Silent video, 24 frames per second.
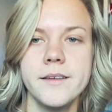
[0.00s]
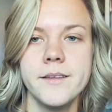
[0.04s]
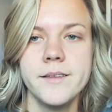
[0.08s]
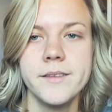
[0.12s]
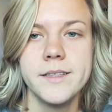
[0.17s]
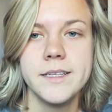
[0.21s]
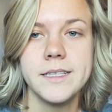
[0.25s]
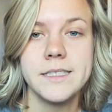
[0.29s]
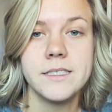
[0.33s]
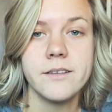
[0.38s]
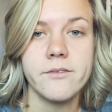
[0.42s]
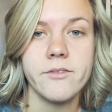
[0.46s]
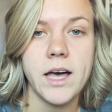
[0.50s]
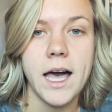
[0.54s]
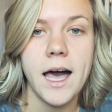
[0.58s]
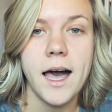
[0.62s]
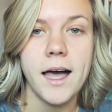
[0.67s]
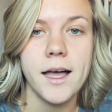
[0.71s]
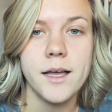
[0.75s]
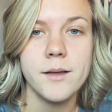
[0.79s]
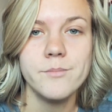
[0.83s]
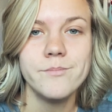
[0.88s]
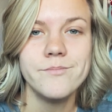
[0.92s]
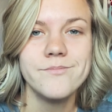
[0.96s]
it's a
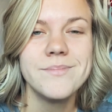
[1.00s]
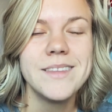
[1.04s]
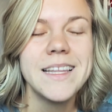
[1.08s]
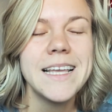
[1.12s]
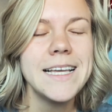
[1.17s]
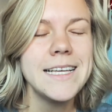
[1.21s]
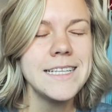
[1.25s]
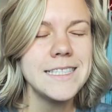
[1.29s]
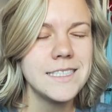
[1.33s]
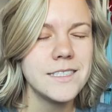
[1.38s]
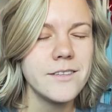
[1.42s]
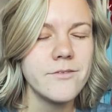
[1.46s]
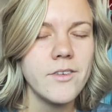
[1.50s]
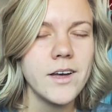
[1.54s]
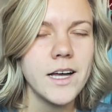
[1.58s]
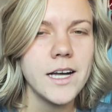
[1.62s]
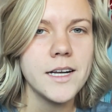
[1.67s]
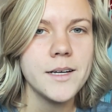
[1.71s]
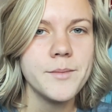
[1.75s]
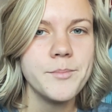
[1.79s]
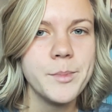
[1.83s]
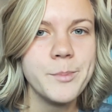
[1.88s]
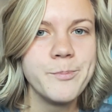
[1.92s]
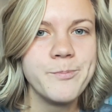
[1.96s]
vibe. It's a
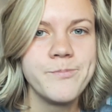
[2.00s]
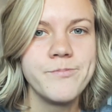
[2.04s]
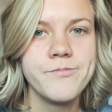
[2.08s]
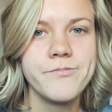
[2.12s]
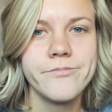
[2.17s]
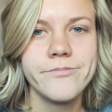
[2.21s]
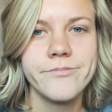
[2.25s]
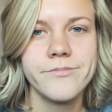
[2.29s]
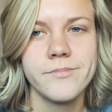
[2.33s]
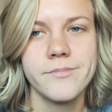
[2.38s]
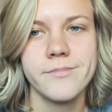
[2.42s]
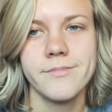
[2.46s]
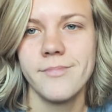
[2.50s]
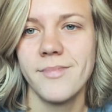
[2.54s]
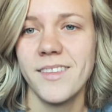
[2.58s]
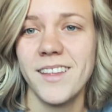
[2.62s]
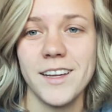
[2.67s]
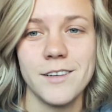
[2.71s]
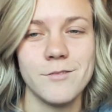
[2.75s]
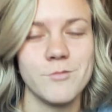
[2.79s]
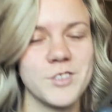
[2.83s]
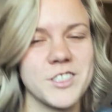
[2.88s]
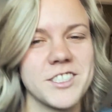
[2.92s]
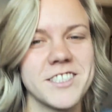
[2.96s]
vibe.
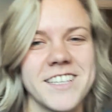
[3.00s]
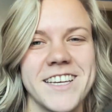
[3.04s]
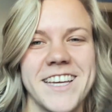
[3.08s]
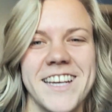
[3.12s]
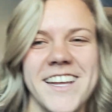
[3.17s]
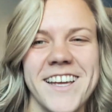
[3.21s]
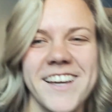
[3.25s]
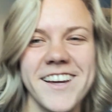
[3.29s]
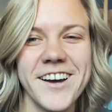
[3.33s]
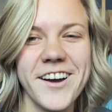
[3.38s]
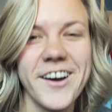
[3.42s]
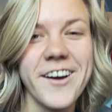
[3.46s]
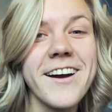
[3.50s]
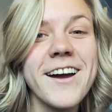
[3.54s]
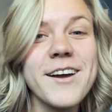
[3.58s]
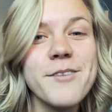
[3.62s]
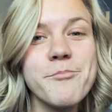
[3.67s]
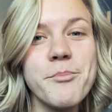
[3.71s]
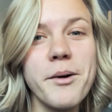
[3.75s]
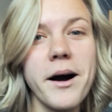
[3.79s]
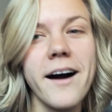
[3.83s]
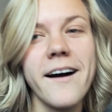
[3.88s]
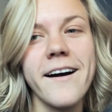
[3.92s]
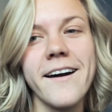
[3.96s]
I'm just kidding. All right,
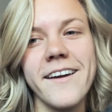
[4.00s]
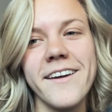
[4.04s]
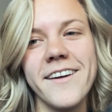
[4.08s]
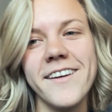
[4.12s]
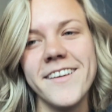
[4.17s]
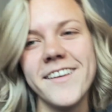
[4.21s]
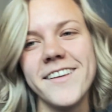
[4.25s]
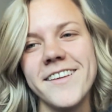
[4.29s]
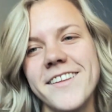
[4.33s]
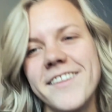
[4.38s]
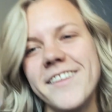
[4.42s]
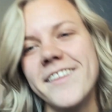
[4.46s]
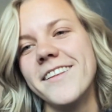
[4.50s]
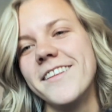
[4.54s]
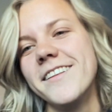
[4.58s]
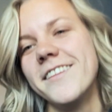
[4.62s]
bye.